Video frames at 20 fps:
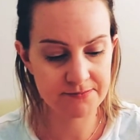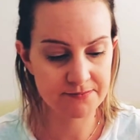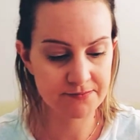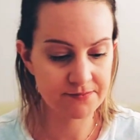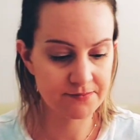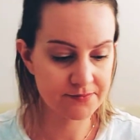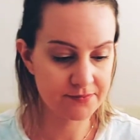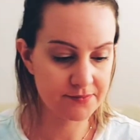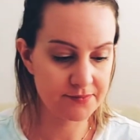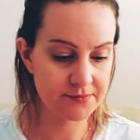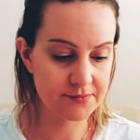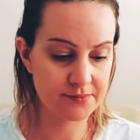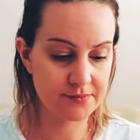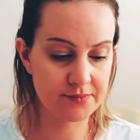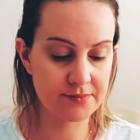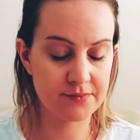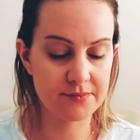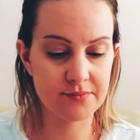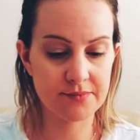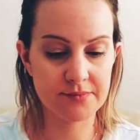
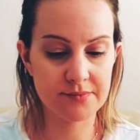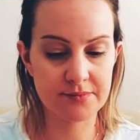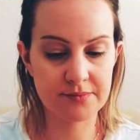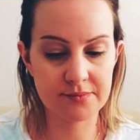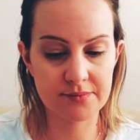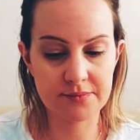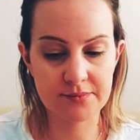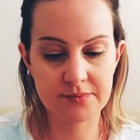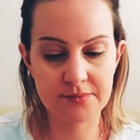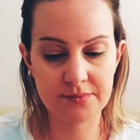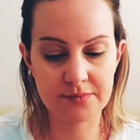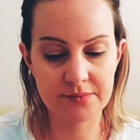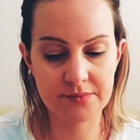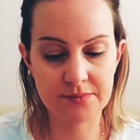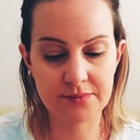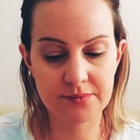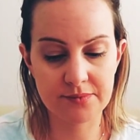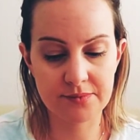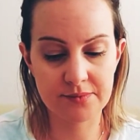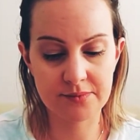
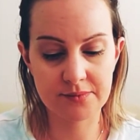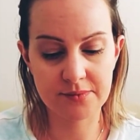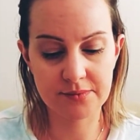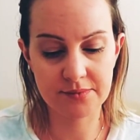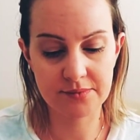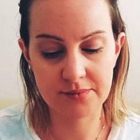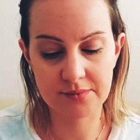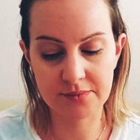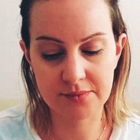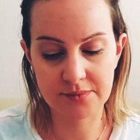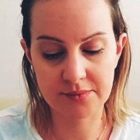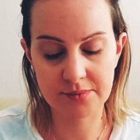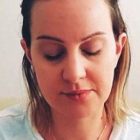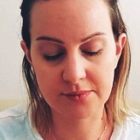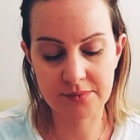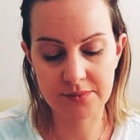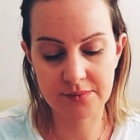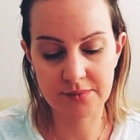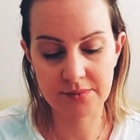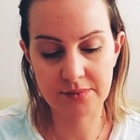
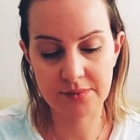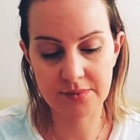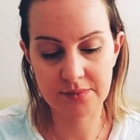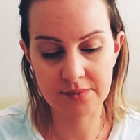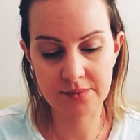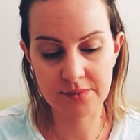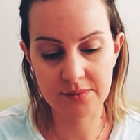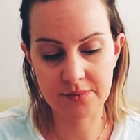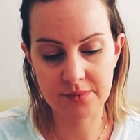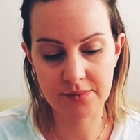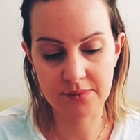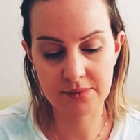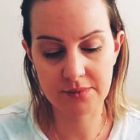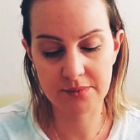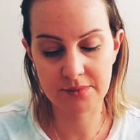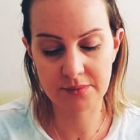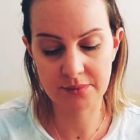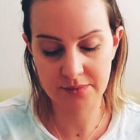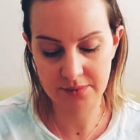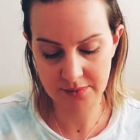
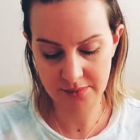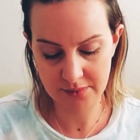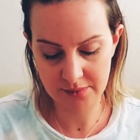(no one is talking)